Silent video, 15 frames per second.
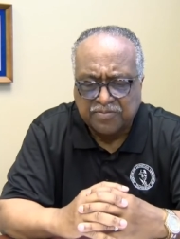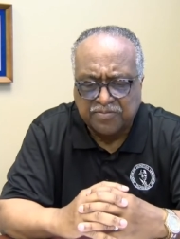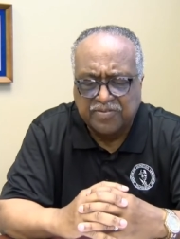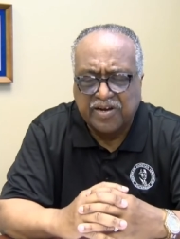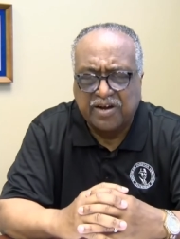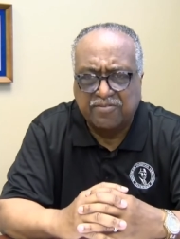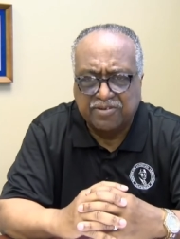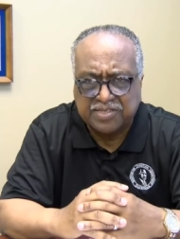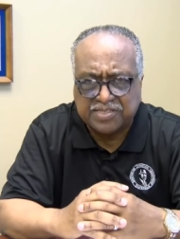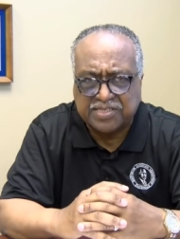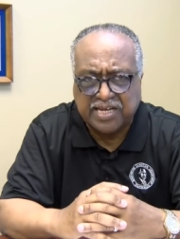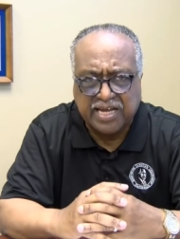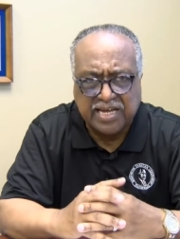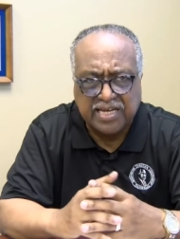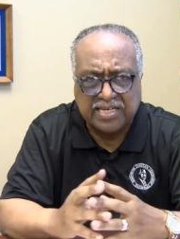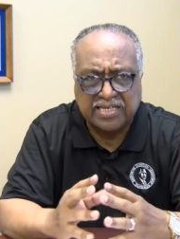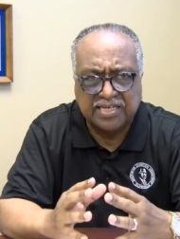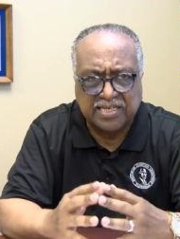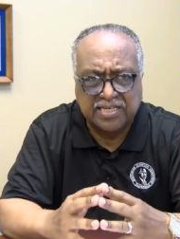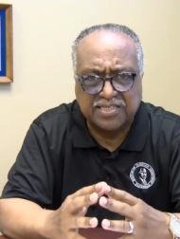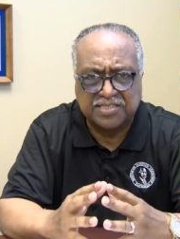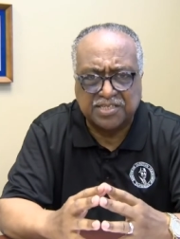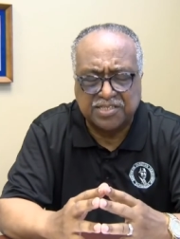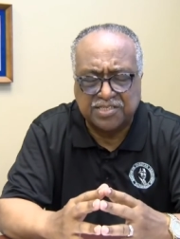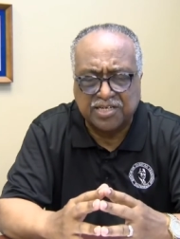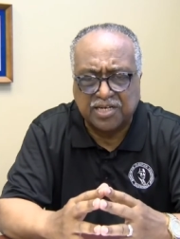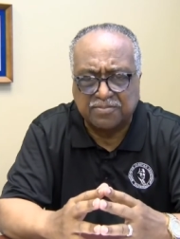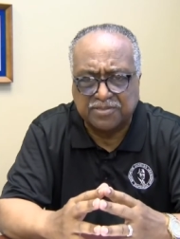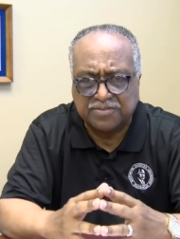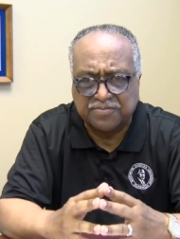Very sad, ladies and
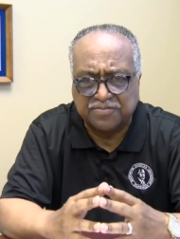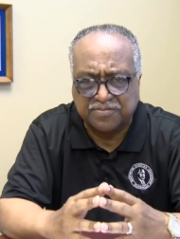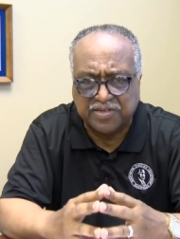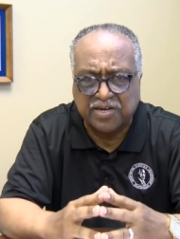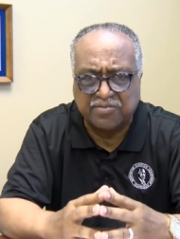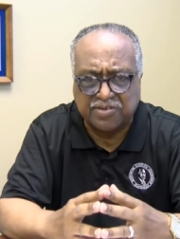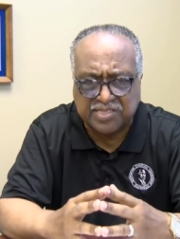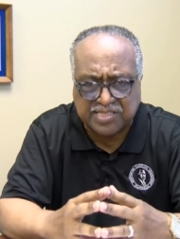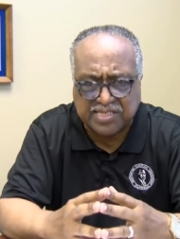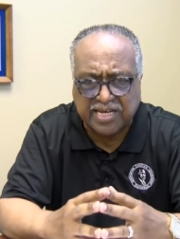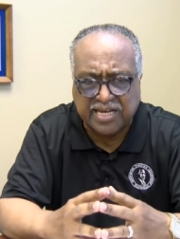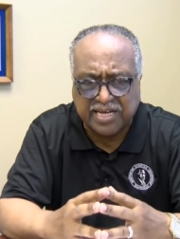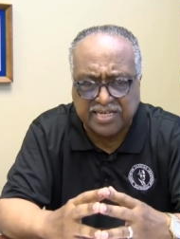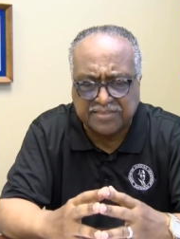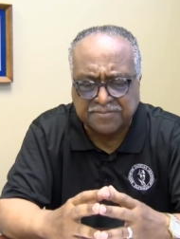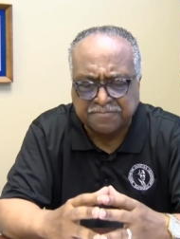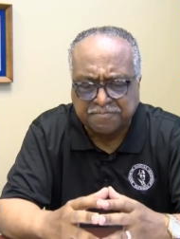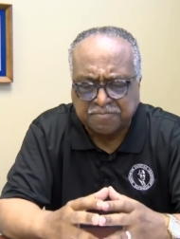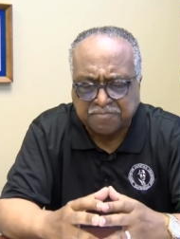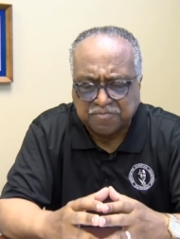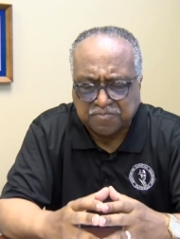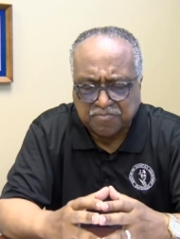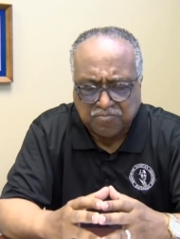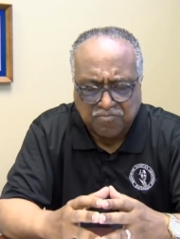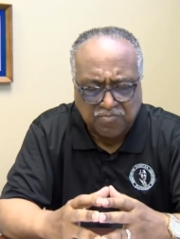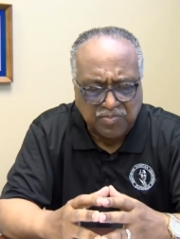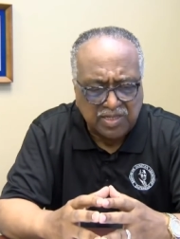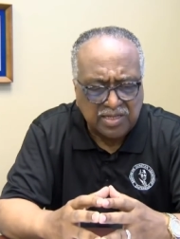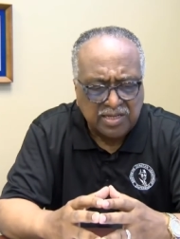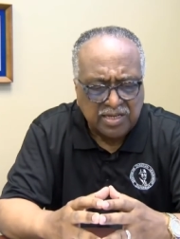gentlemen, very sad.
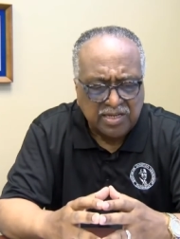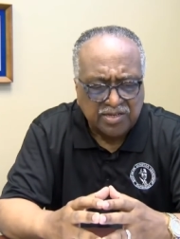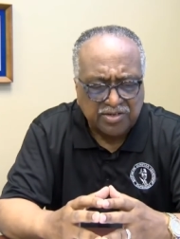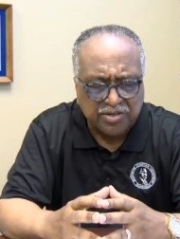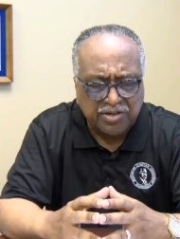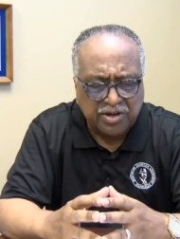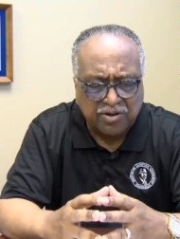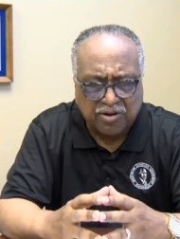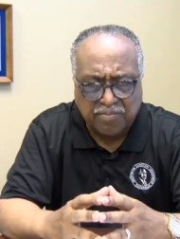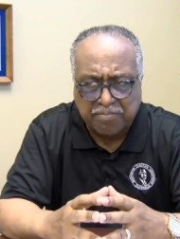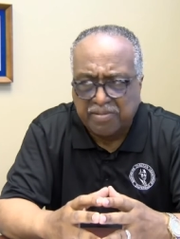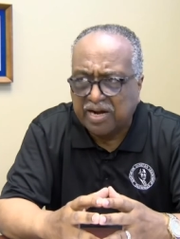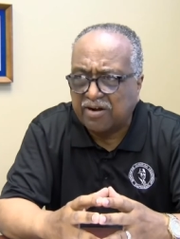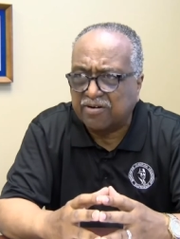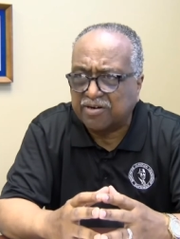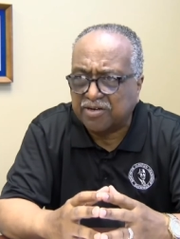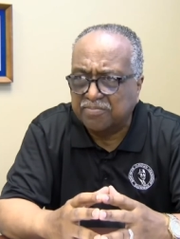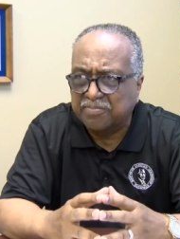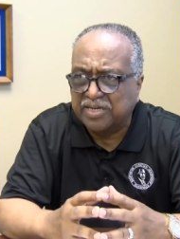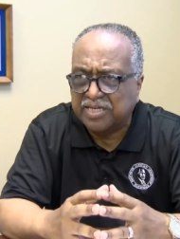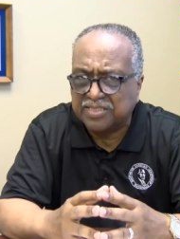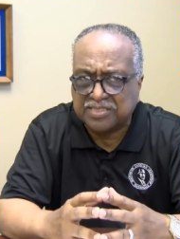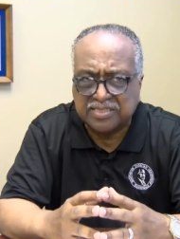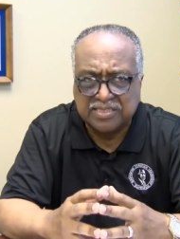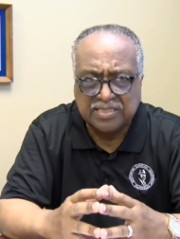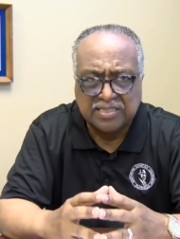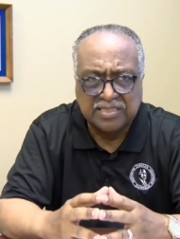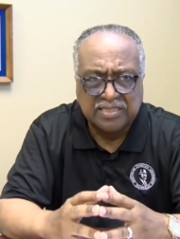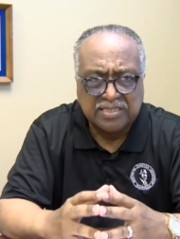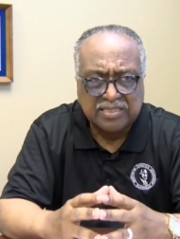You know, America must
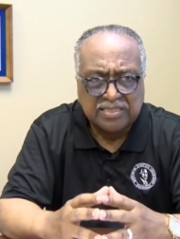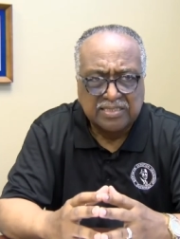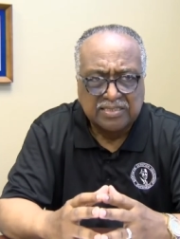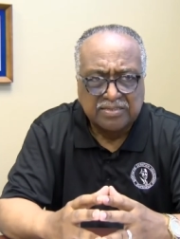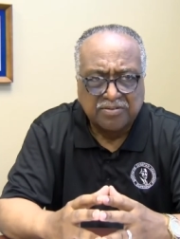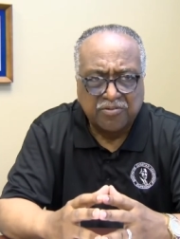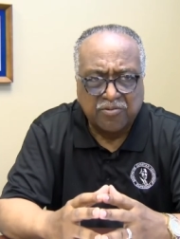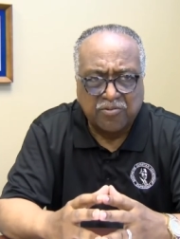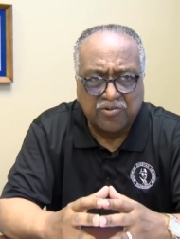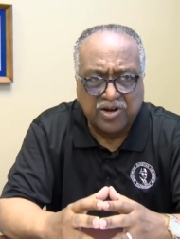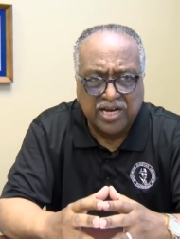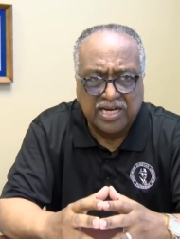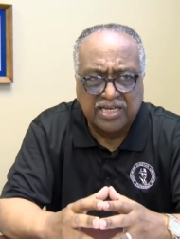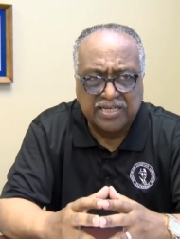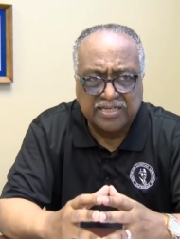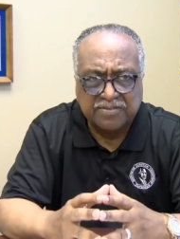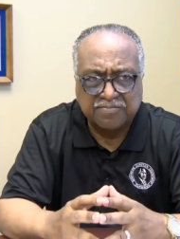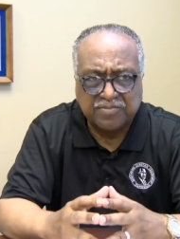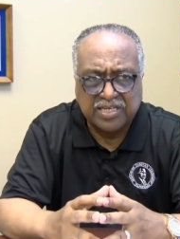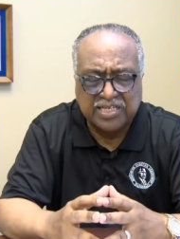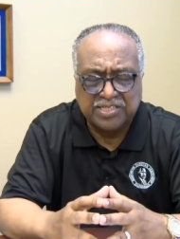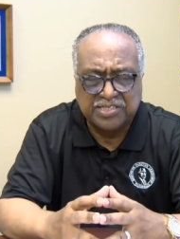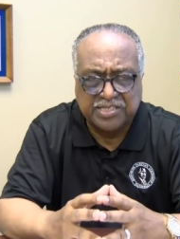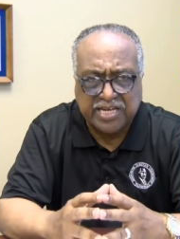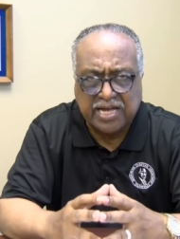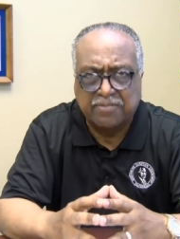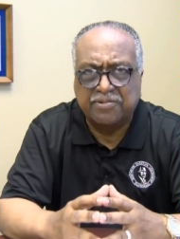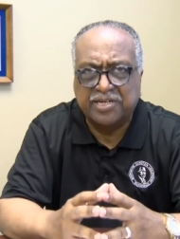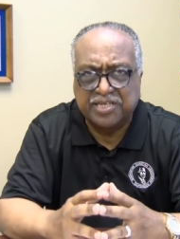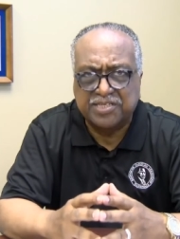really
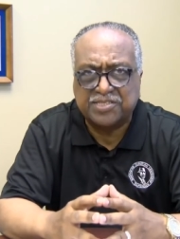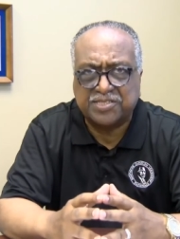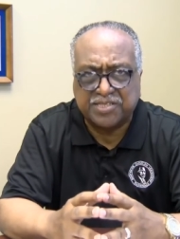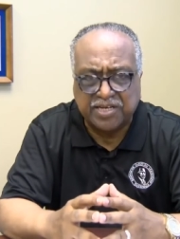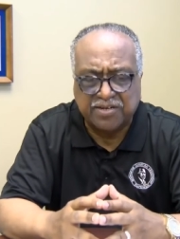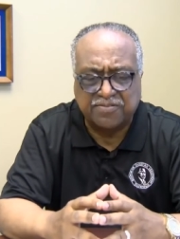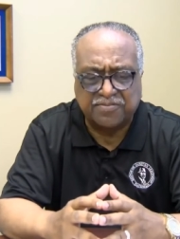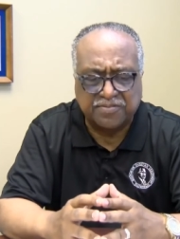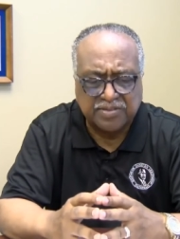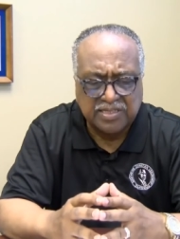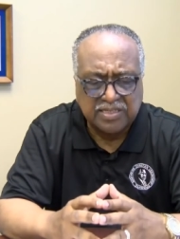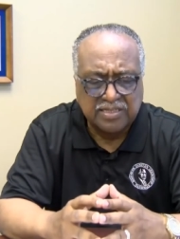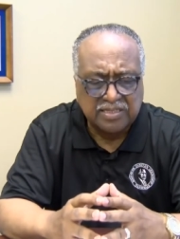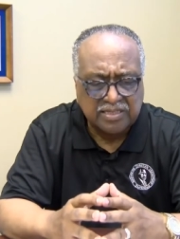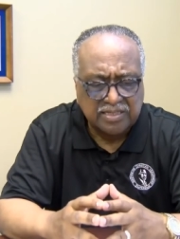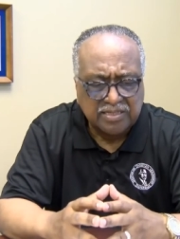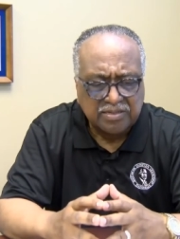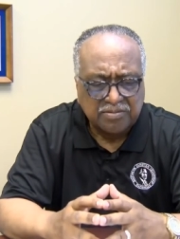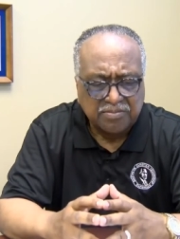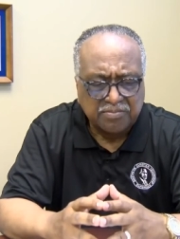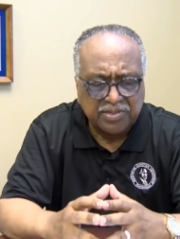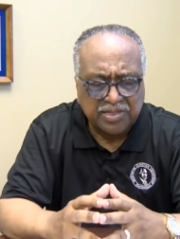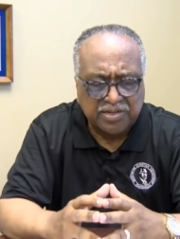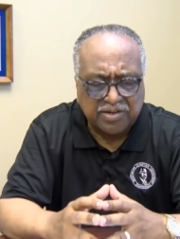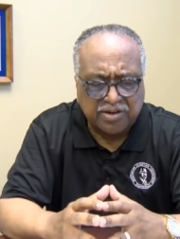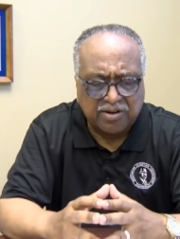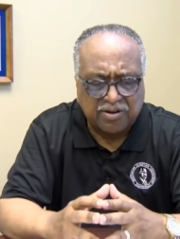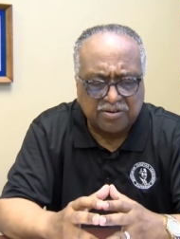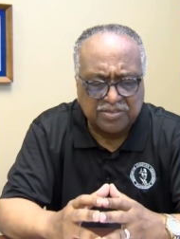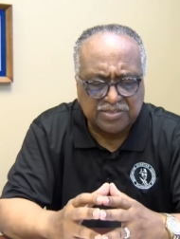examine itself
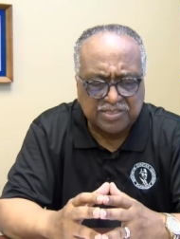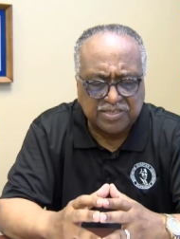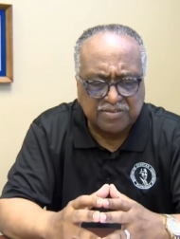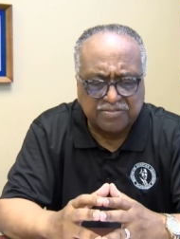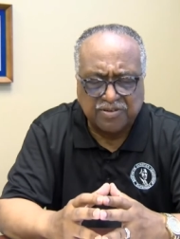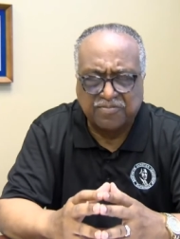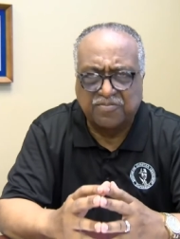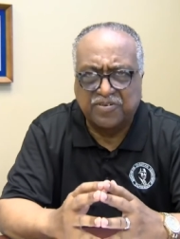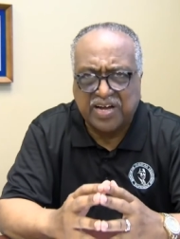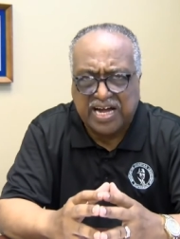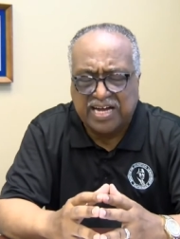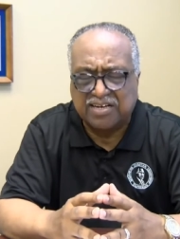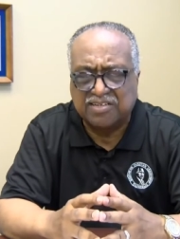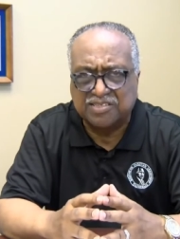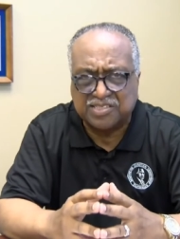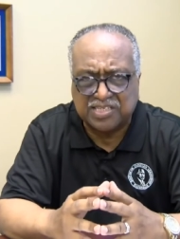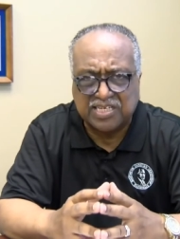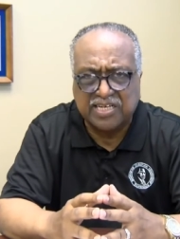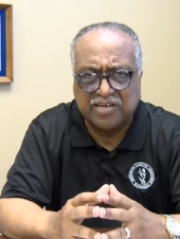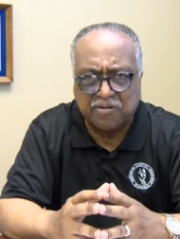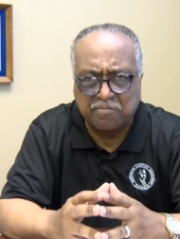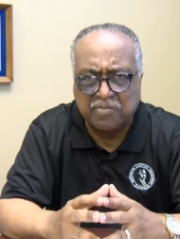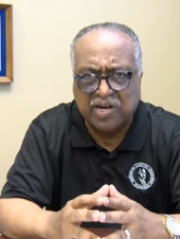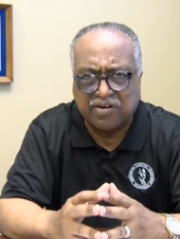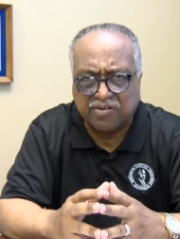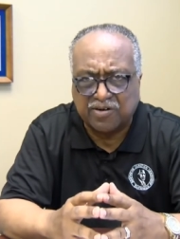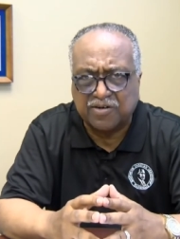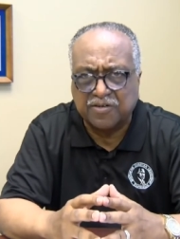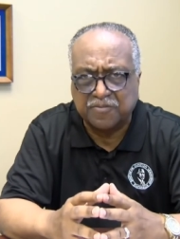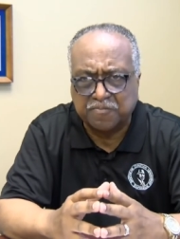because of the violence in
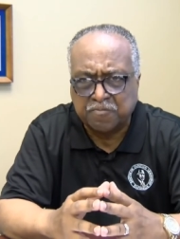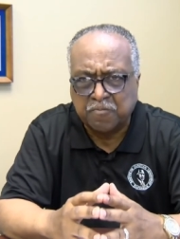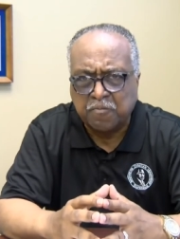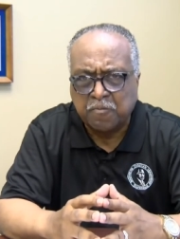America.